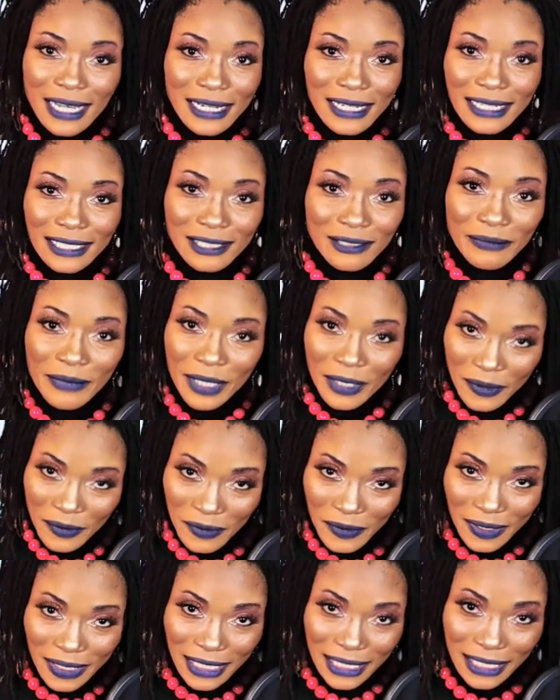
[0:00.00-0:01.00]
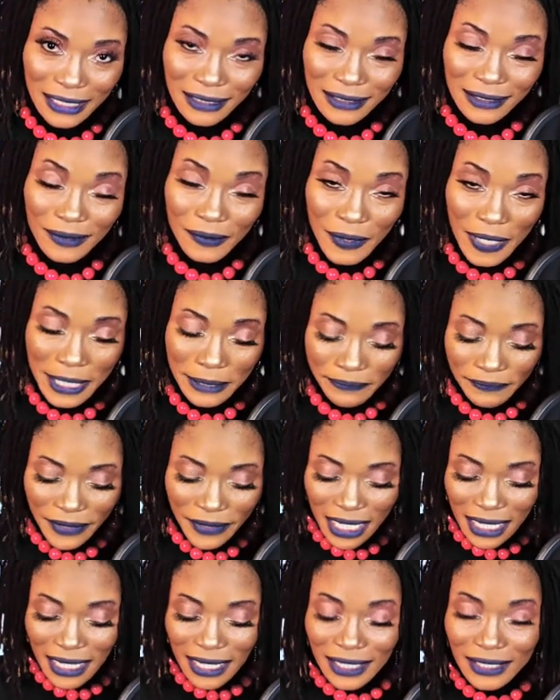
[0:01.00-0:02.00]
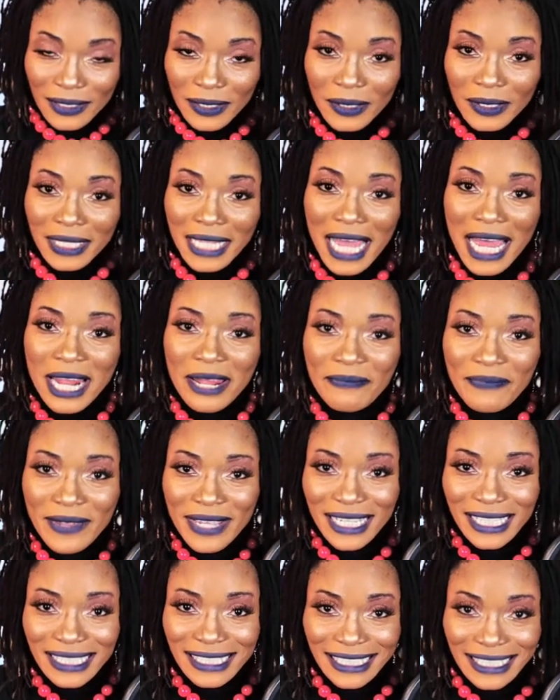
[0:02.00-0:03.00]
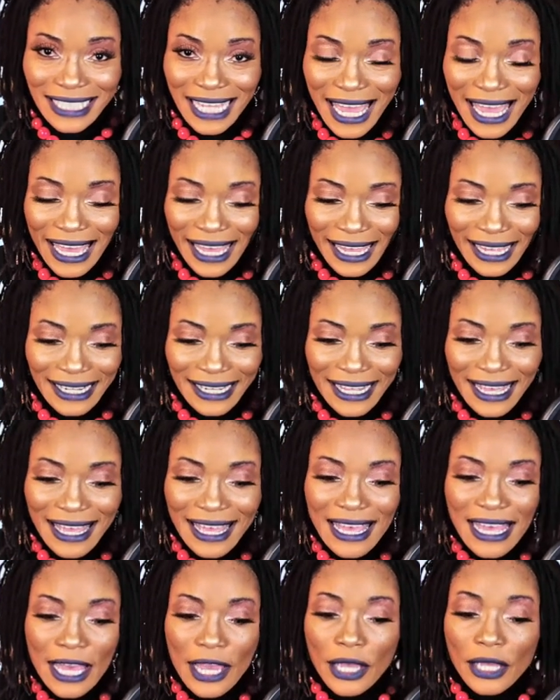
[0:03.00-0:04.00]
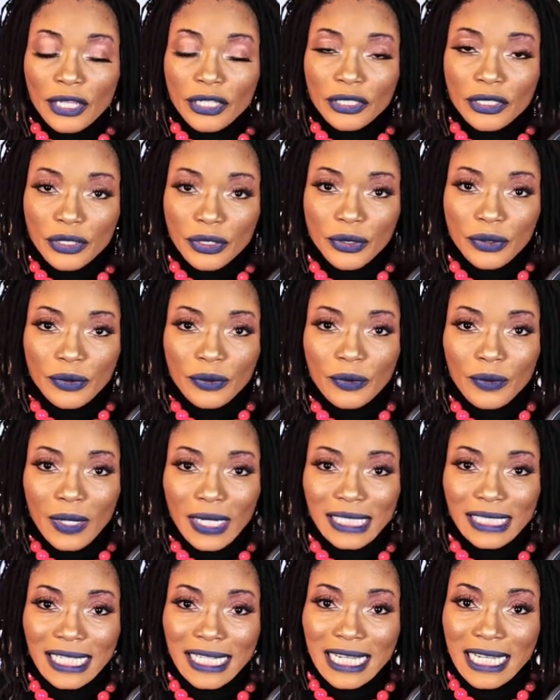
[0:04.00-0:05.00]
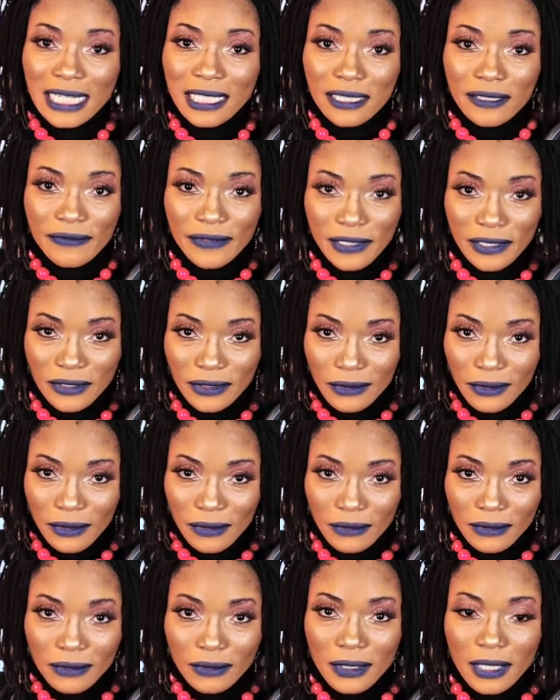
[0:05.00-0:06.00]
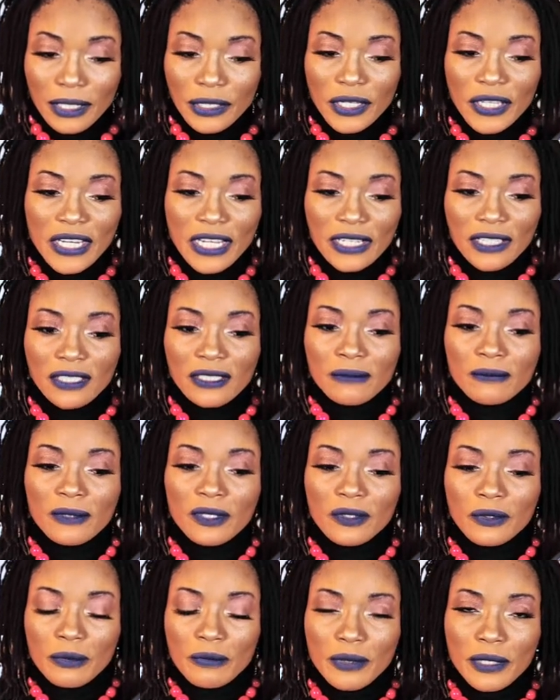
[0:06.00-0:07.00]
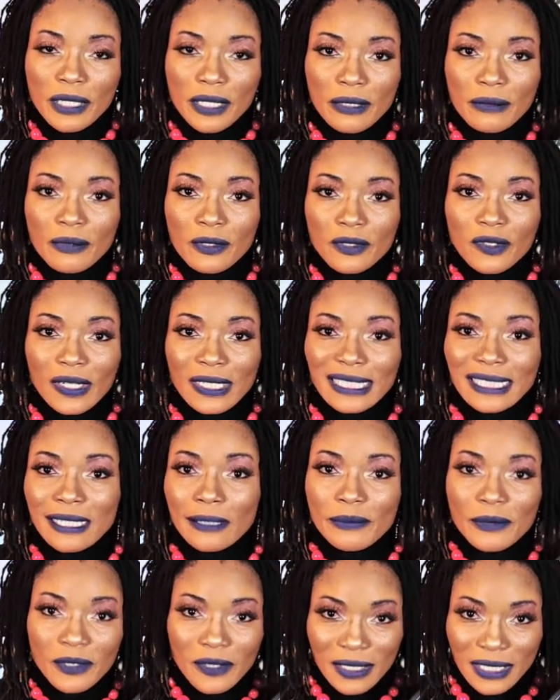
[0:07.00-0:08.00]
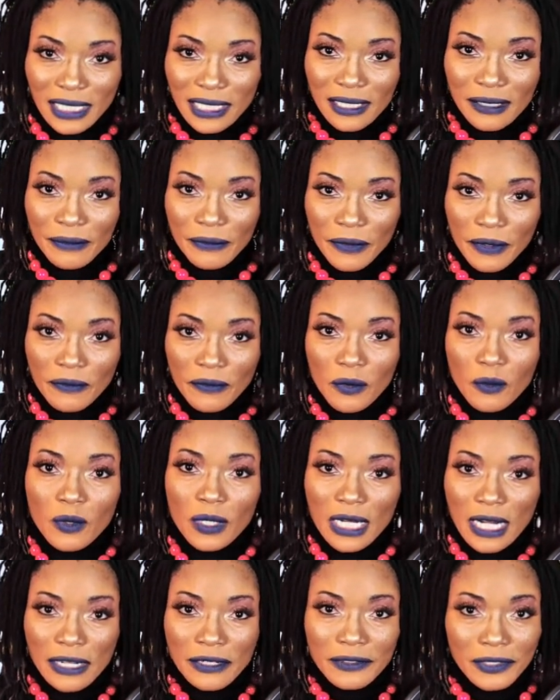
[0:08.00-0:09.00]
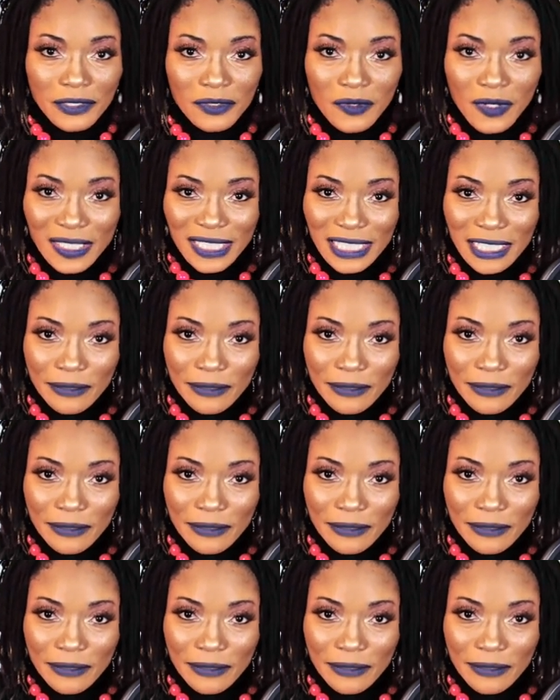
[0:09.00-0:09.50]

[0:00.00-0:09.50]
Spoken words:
That doesn't make you unique, all right? So that being said, you as an individual, you need to be able to accept yourself if you want others to